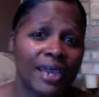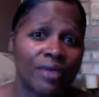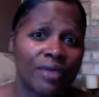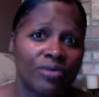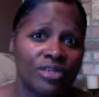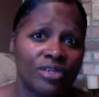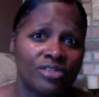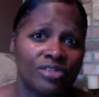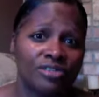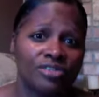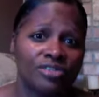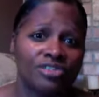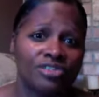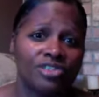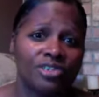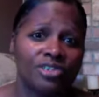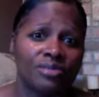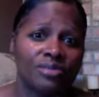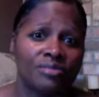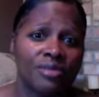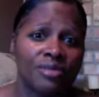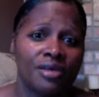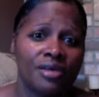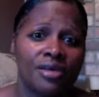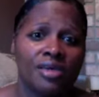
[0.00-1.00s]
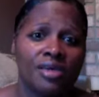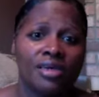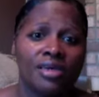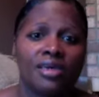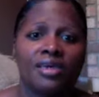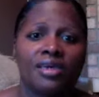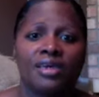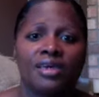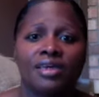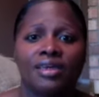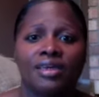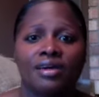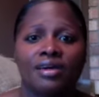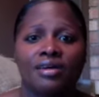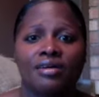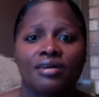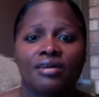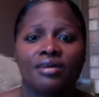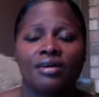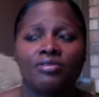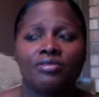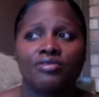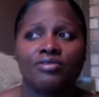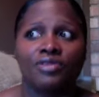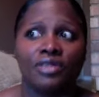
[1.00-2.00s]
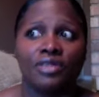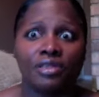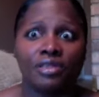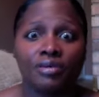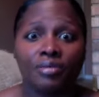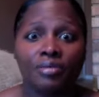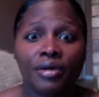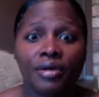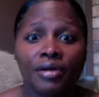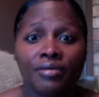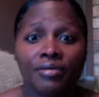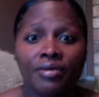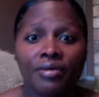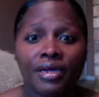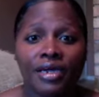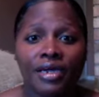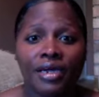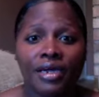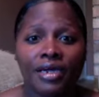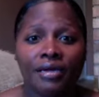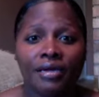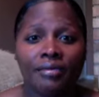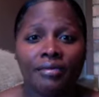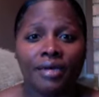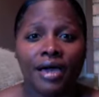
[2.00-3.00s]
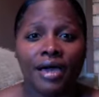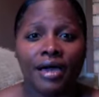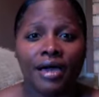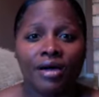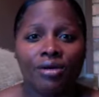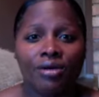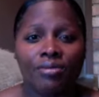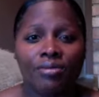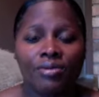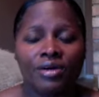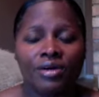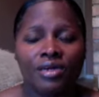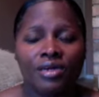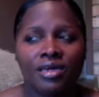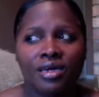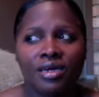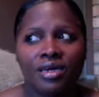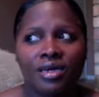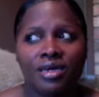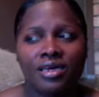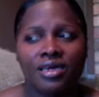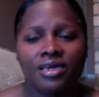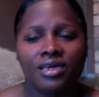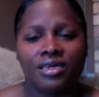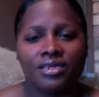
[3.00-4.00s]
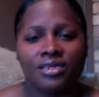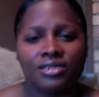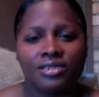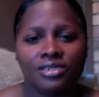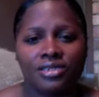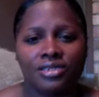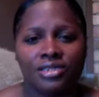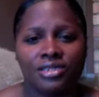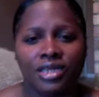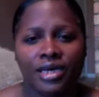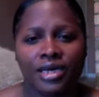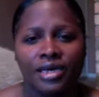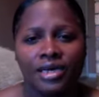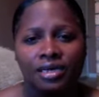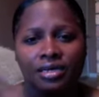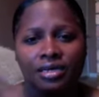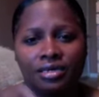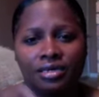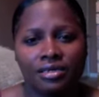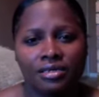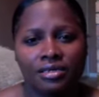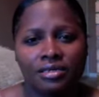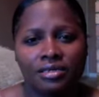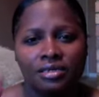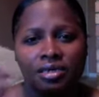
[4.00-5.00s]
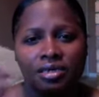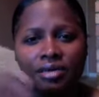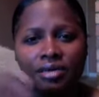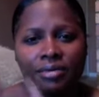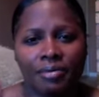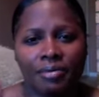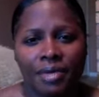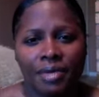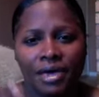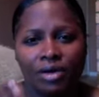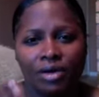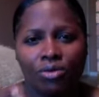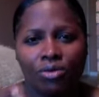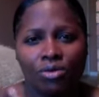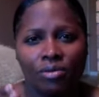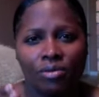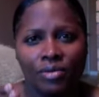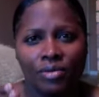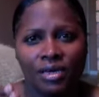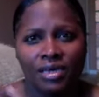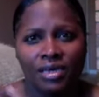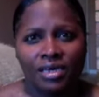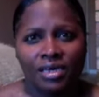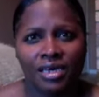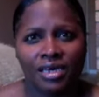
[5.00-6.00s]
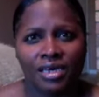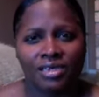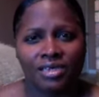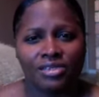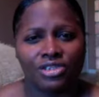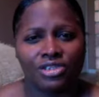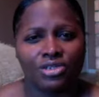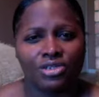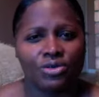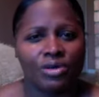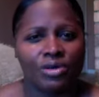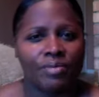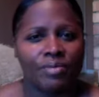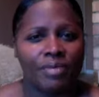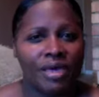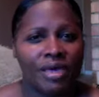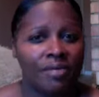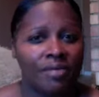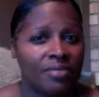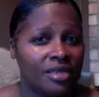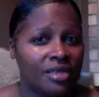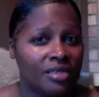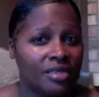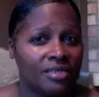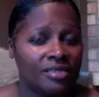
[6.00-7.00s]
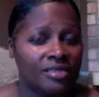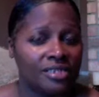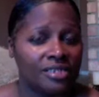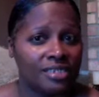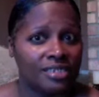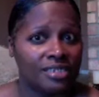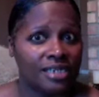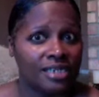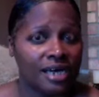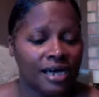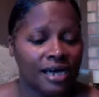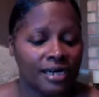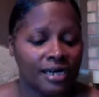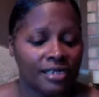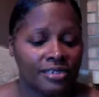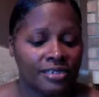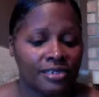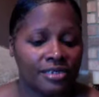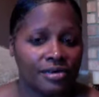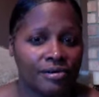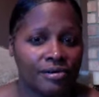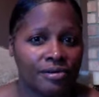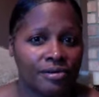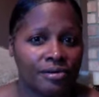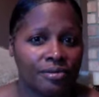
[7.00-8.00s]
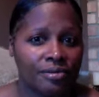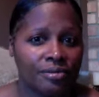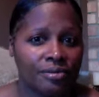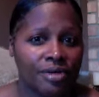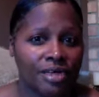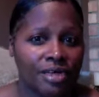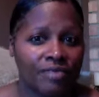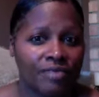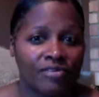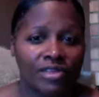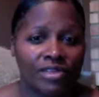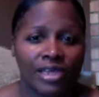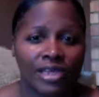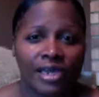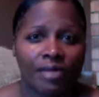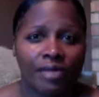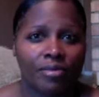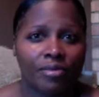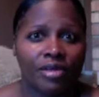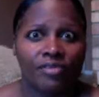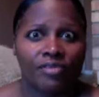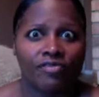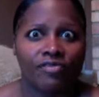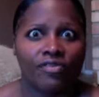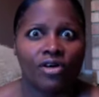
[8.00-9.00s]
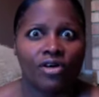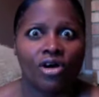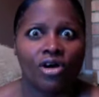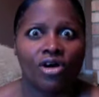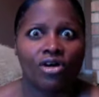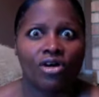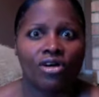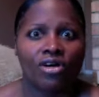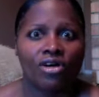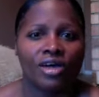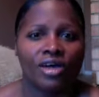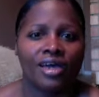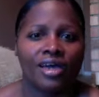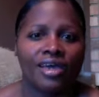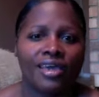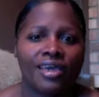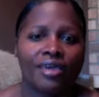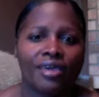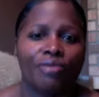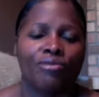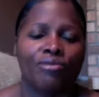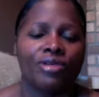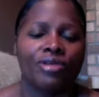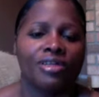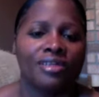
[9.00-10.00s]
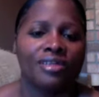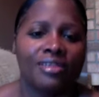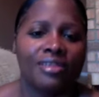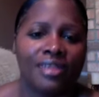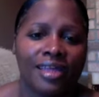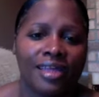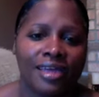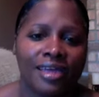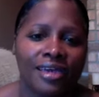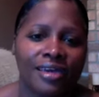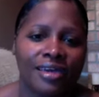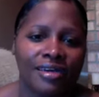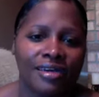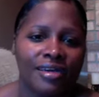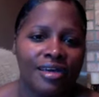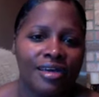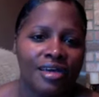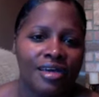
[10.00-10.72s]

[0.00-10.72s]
I went to the gym and uh, I was feeling a little better when I came out, but it's just like coming back on me again. So it may be the detox. Um, like I feel like I'm in a fog. I can't really think.